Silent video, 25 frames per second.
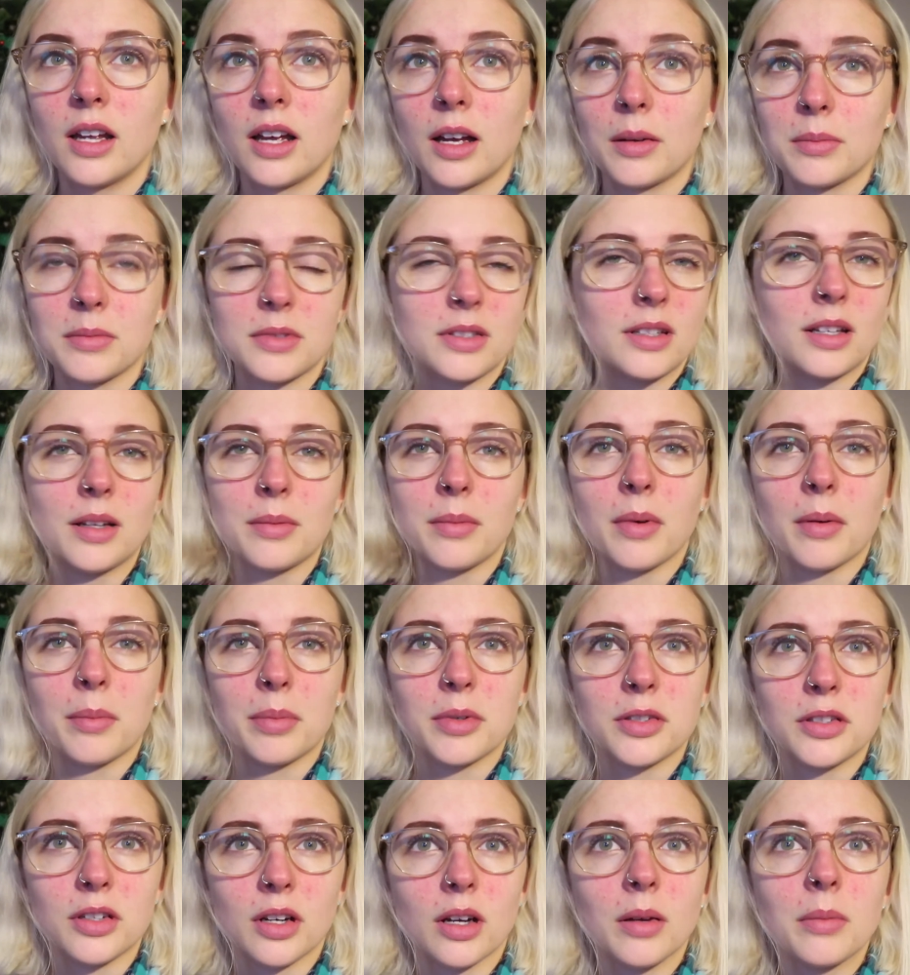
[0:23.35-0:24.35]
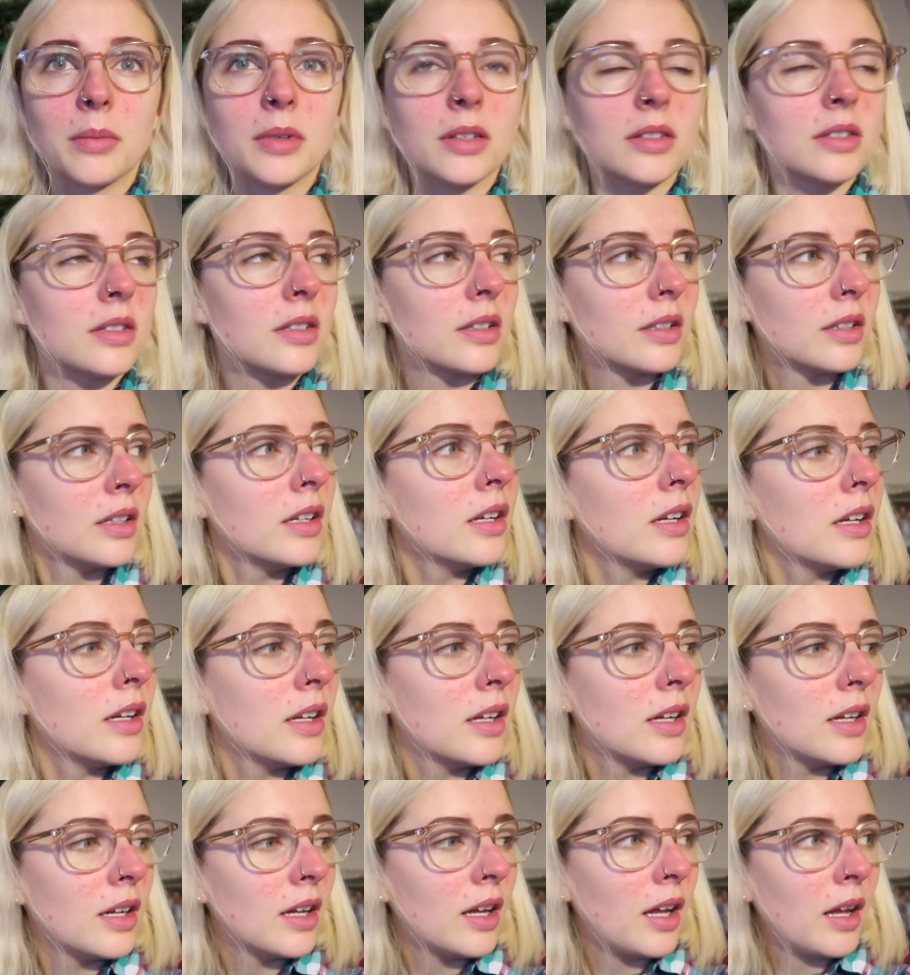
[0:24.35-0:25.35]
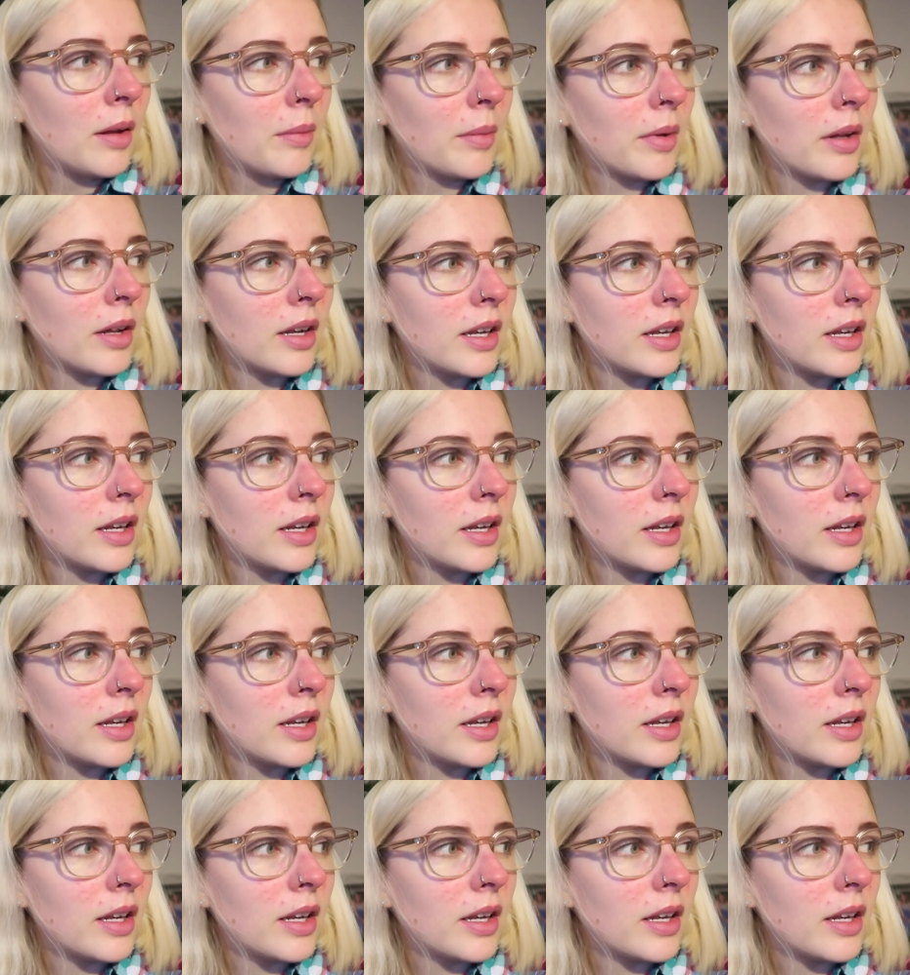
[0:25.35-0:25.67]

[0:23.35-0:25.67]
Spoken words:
I'm still in my pajamas, but